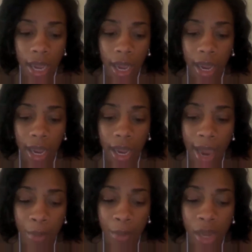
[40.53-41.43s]
and
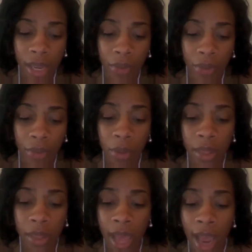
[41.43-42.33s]
I immediately felt
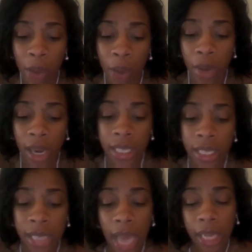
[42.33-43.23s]
that I went
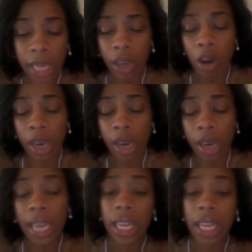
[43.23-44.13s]
exactly on an
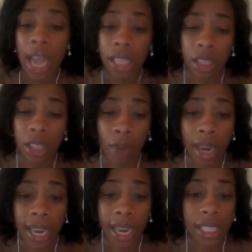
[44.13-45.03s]
incline to the
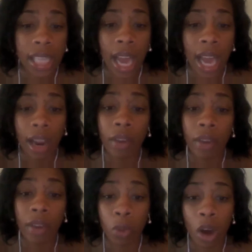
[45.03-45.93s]
right hand side
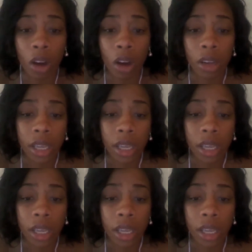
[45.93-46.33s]
of the wall.